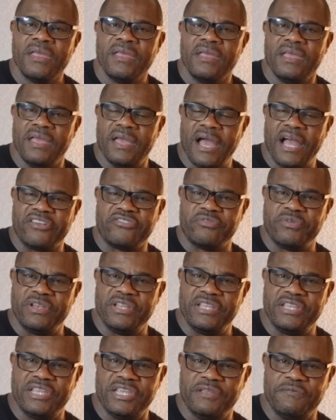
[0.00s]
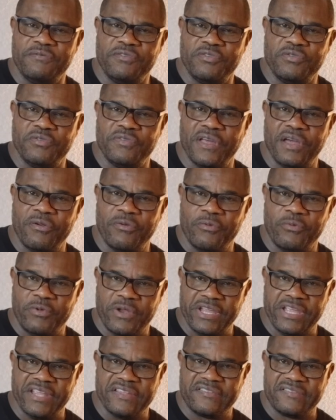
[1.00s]
It actually gives you that
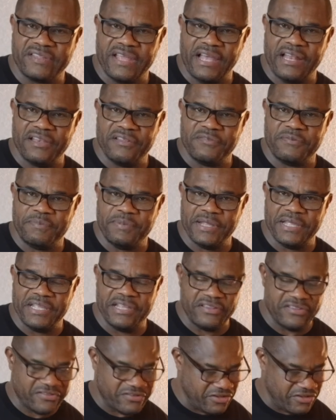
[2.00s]
reggae style of playing.